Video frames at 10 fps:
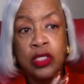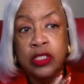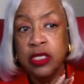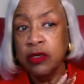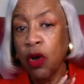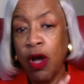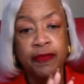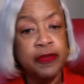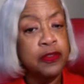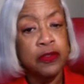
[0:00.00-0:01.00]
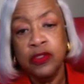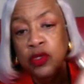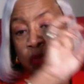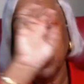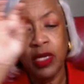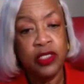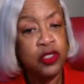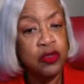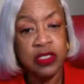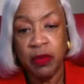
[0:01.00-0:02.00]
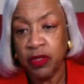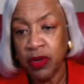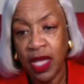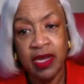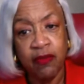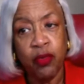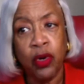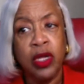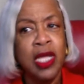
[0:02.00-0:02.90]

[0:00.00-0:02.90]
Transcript: general officers who went on to do some other kind of work,